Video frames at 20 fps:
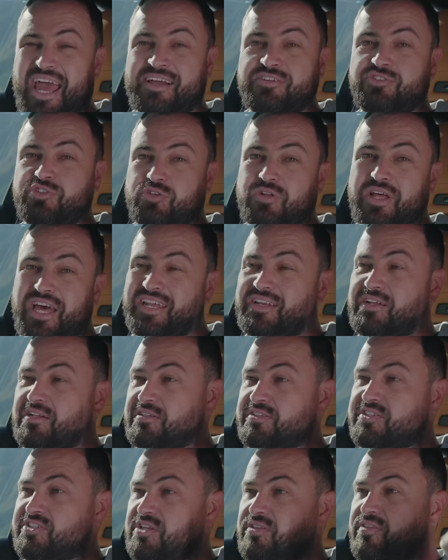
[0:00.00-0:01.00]
actual
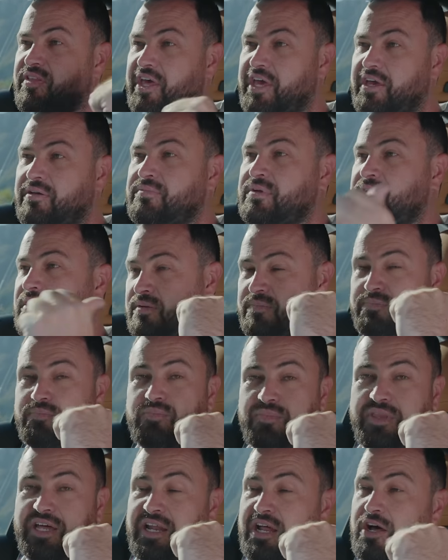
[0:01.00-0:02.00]
adults in there.
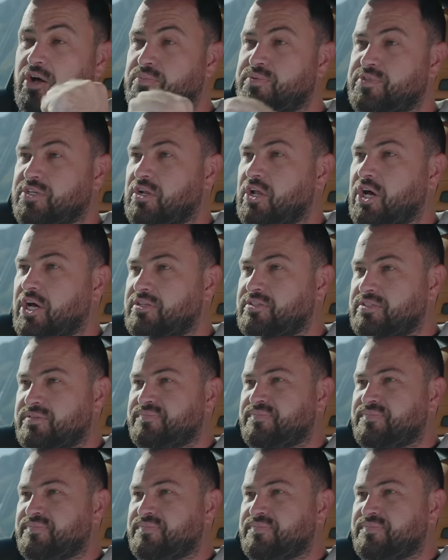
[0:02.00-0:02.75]
That helps a lot.